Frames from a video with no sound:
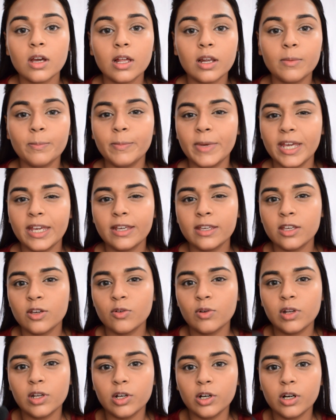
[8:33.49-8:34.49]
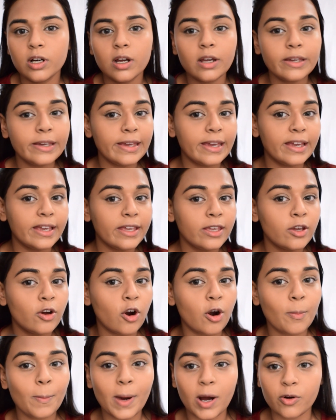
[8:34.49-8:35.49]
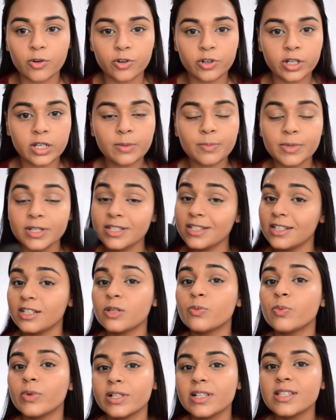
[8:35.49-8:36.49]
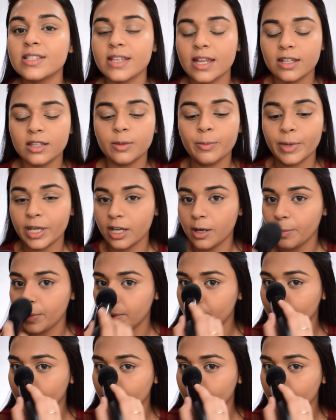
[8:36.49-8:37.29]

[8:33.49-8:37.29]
make you look cakey or powdery, but it will set the makeup in